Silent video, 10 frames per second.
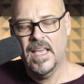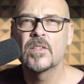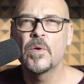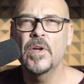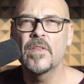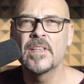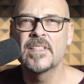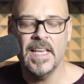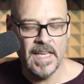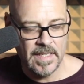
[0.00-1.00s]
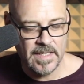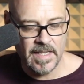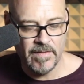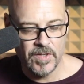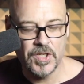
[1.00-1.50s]
So we've got this
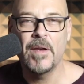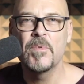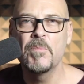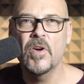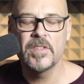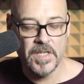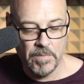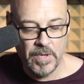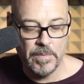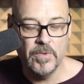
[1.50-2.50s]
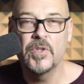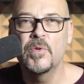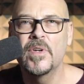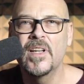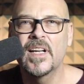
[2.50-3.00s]
E7 shape. You might have seen people
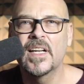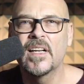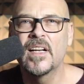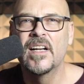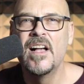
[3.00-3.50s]
doing like a...